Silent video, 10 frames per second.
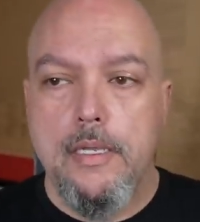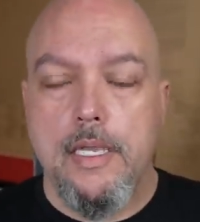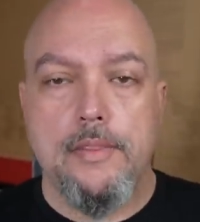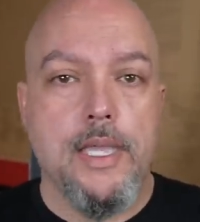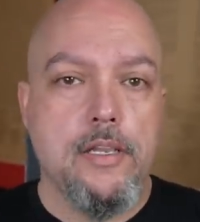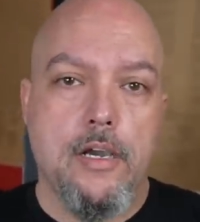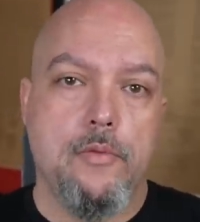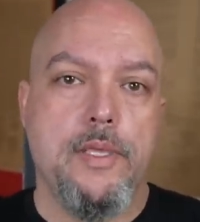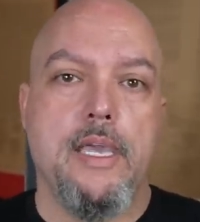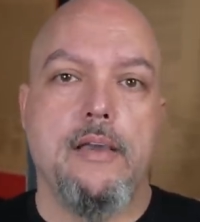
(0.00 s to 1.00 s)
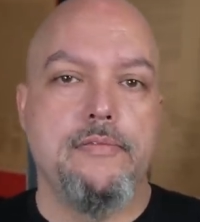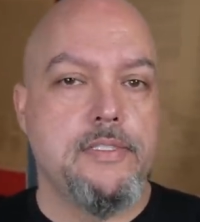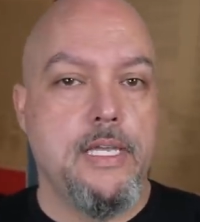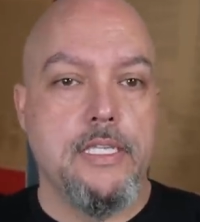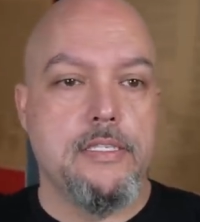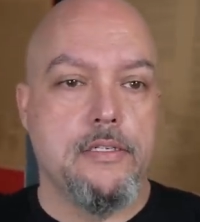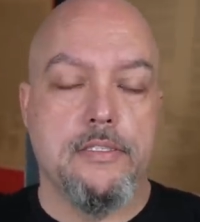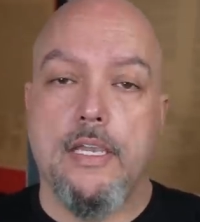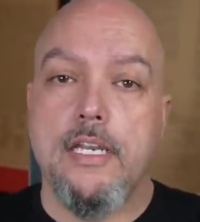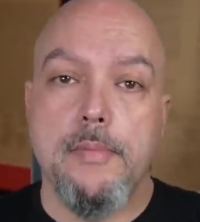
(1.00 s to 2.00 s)
And thank God we have states that are
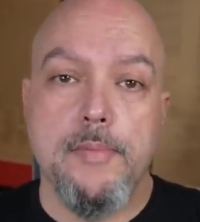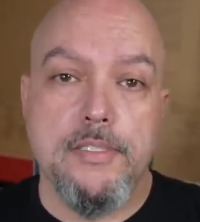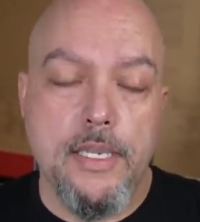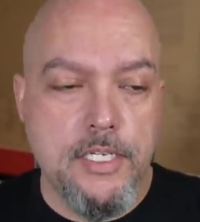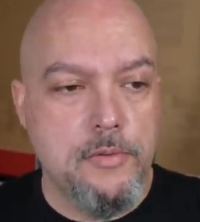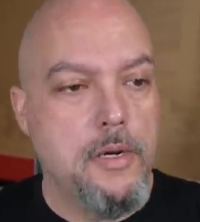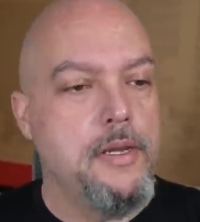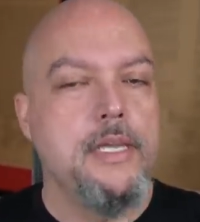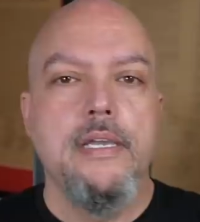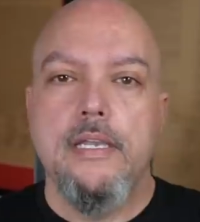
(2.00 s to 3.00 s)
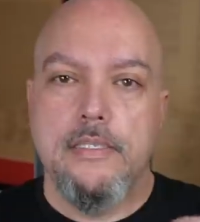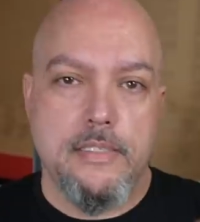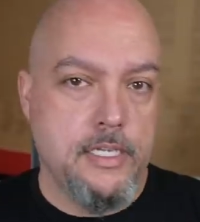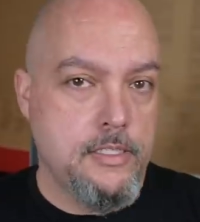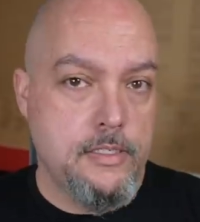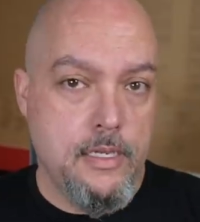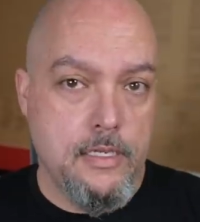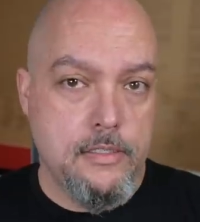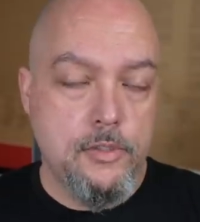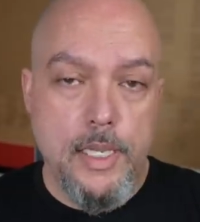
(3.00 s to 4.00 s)
Second Amendment sanctuary and uh,
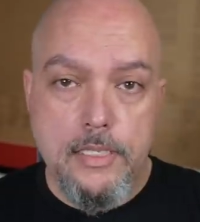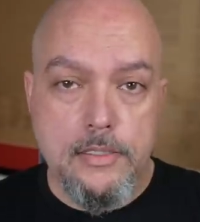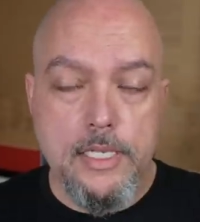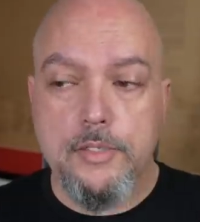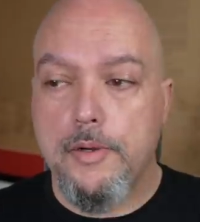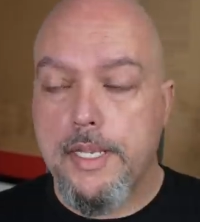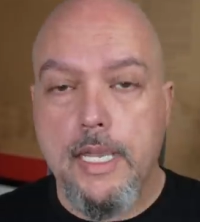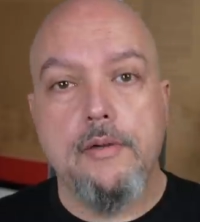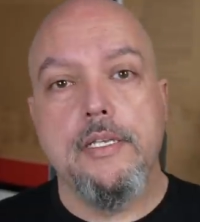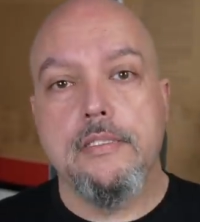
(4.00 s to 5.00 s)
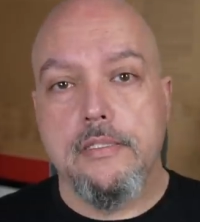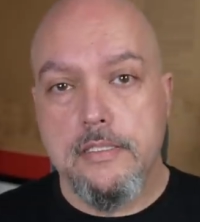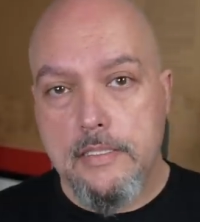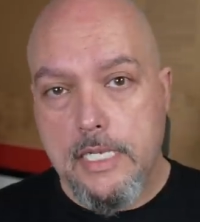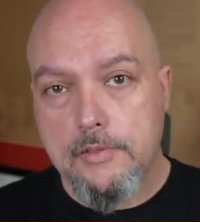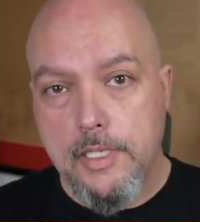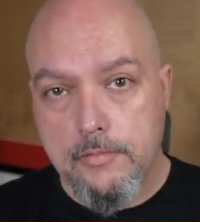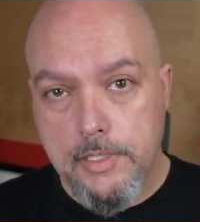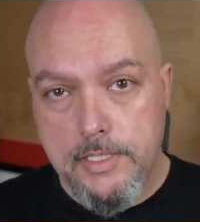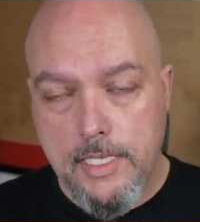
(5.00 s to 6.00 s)
2A sanctuary counties, and this is actually going to
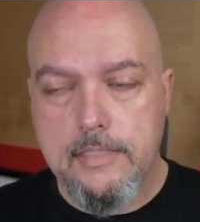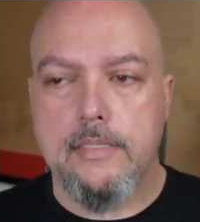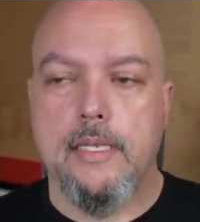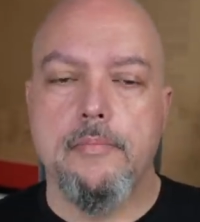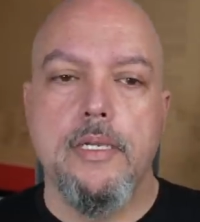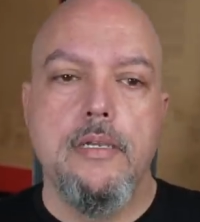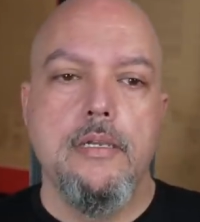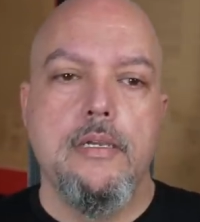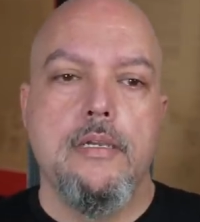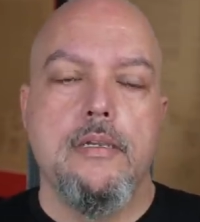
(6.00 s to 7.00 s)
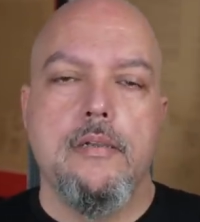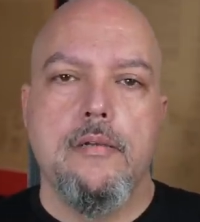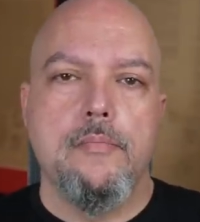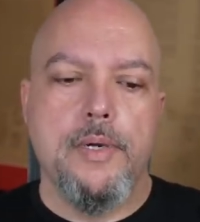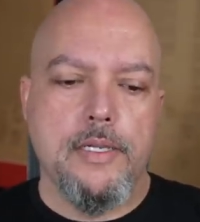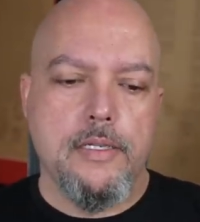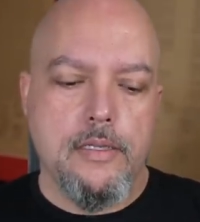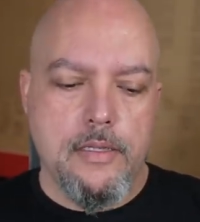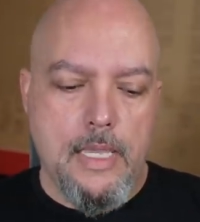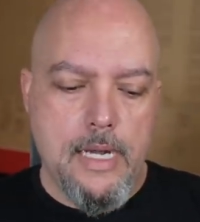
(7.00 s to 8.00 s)
really test them. But
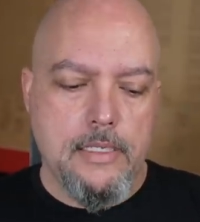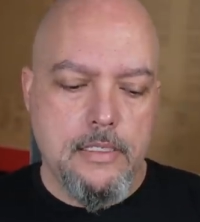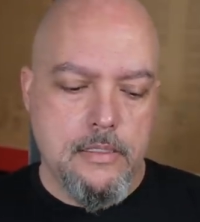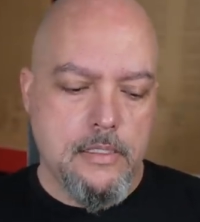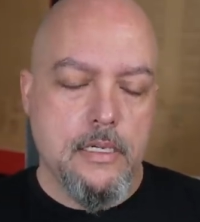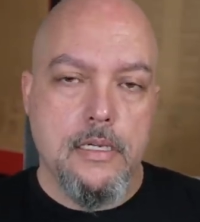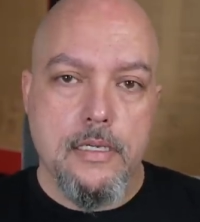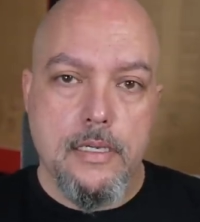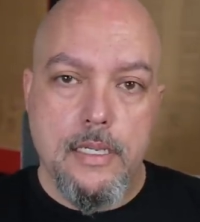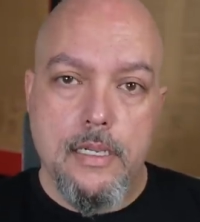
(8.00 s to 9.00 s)
that is an,